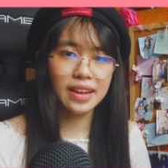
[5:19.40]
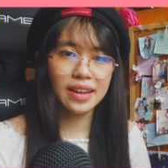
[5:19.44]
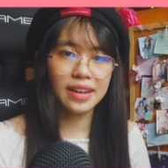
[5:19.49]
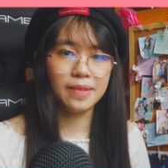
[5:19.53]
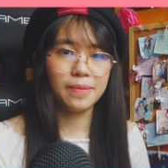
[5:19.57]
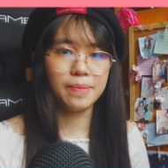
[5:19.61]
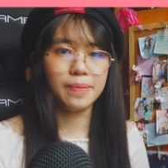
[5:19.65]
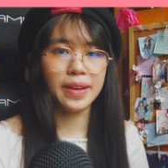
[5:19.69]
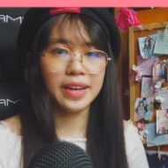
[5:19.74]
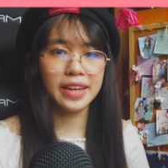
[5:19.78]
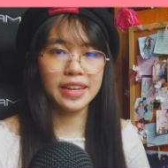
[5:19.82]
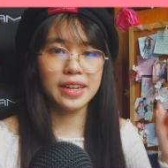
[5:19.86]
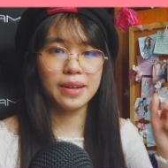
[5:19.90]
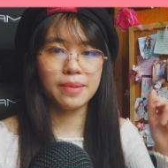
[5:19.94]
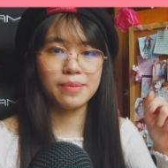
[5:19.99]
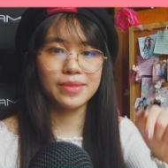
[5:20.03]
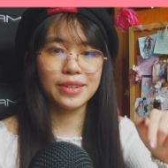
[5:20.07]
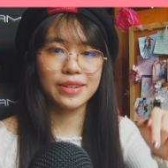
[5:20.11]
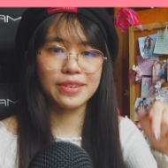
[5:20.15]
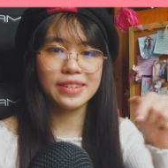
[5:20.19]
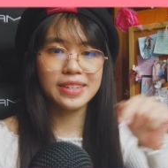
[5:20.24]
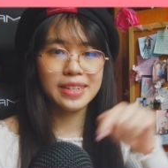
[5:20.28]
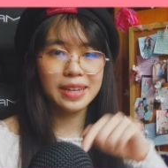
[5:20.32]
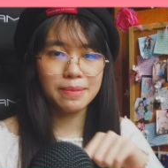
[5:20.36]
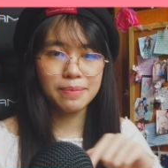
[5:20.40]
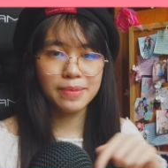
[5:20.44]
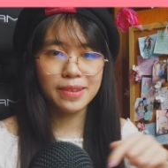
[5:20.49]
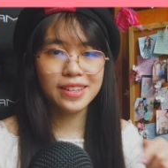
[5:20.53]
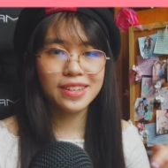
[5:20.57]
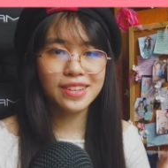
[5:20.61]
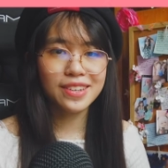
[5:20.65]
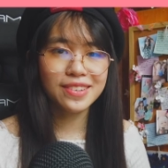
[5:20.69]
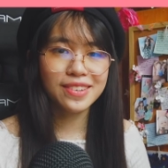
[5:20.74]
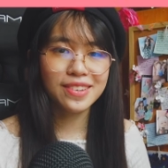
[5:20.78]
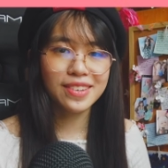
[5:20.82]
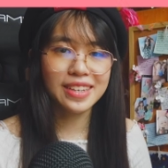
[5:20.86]
my Gumroad down
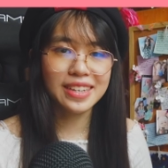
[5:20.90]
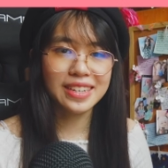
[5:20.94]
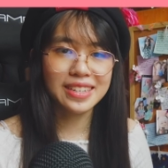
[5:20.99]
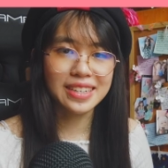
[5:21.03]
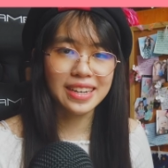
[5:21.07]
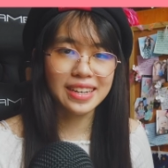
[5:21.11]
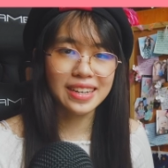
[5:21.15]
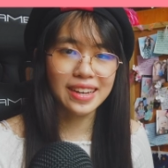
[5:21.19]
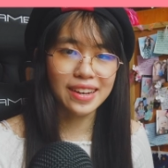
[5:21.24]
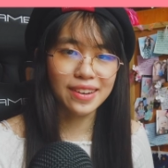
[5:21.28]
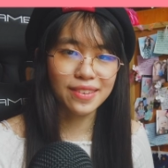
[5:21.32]
below. You can check